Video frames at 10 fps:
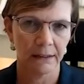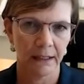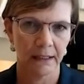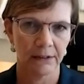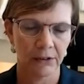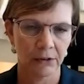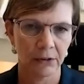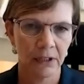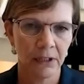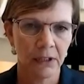cancer.
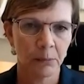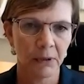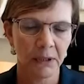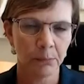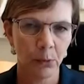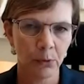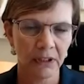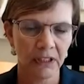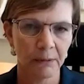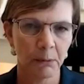But
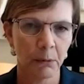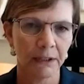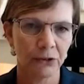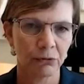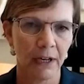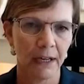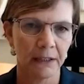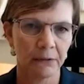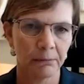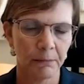importantly, we want to try
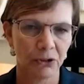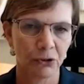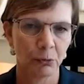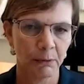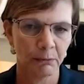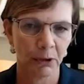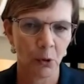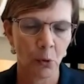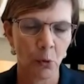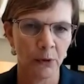to make sure we
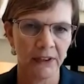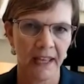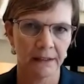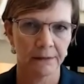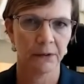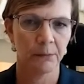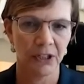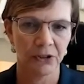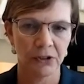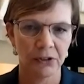record that
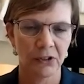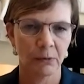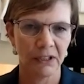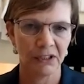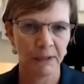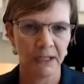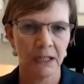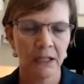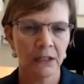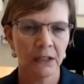information, so as
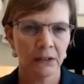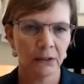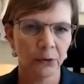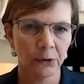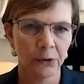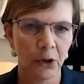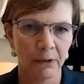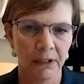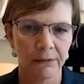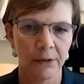we learn
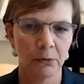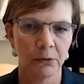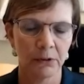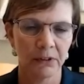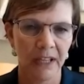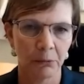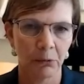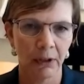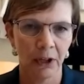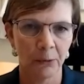going forward, that
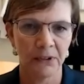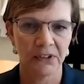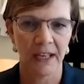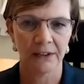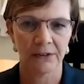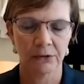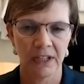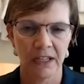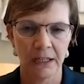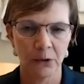will help us
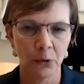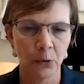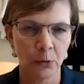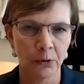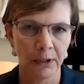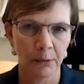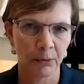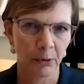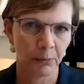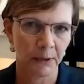ascertain who are the
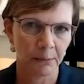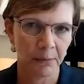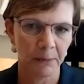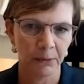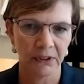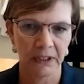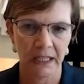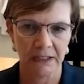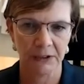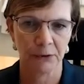appropriate people to
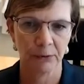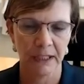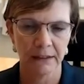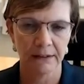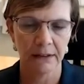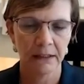get screened.